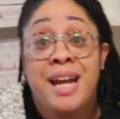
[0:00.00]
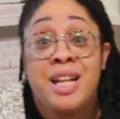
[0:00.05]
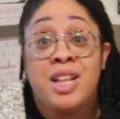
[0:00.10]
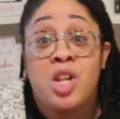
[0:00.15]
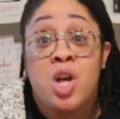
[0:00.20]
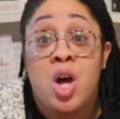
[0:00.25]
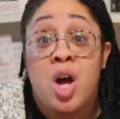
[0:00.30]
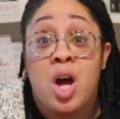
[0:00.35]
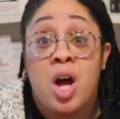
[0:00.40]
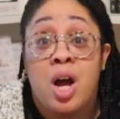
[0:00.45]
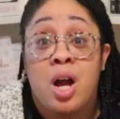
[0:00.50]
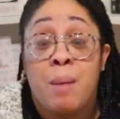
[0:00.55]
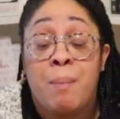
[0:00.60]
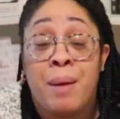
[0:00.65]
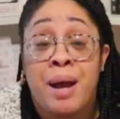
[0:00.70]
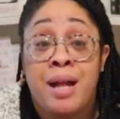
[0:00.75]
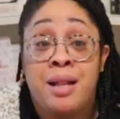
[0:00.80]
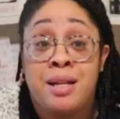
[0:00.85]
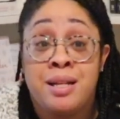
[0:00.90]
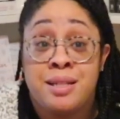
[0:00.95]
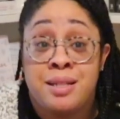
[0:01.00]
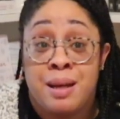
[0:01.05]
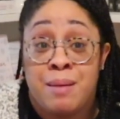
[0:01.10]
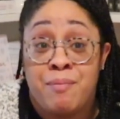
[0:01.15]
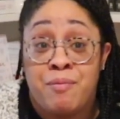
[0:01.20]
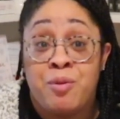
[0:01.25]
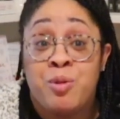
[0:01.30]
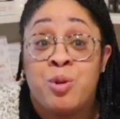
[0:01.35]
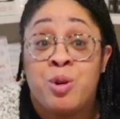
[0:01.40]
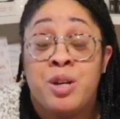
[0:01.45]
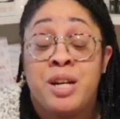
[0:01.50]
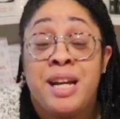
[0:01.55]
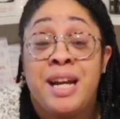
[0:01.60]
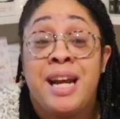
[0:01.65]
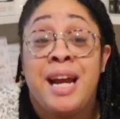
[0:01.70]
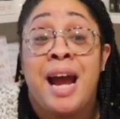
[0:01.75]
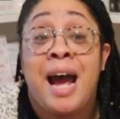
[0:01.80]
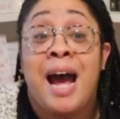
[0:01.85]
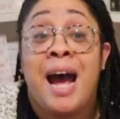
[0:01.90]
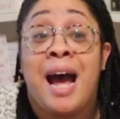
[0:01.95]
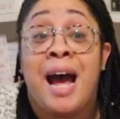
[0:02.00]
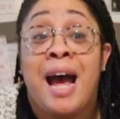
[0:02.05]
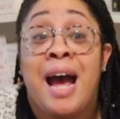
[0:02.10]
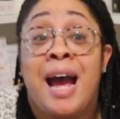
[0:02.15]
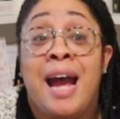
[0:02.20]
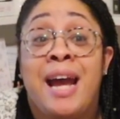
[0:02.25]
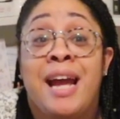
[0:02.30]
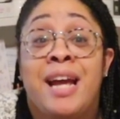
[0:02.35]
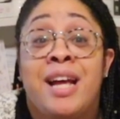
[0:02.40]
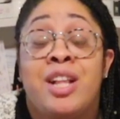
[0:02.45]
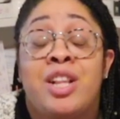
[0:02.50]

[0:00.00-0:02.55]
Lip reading: Along by Liz Tomforty. I